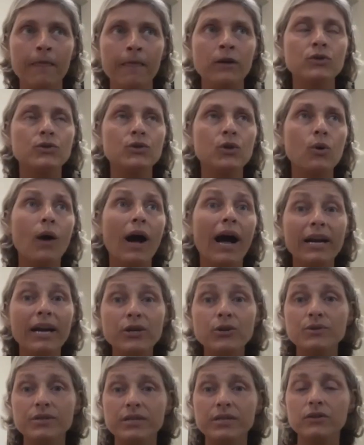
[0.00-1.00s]
So I
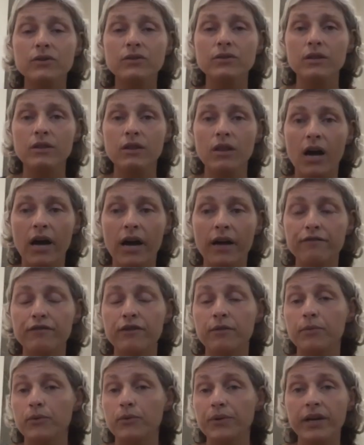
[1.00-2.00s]
use needles a lot
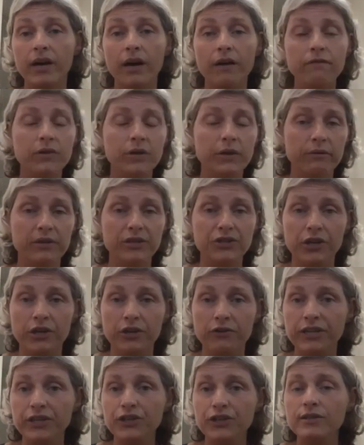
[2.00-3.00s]
from a recovery
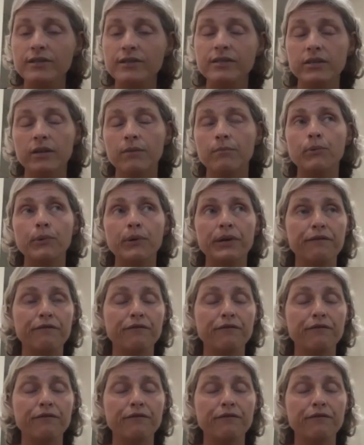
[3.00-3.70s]
regeneration standpoint,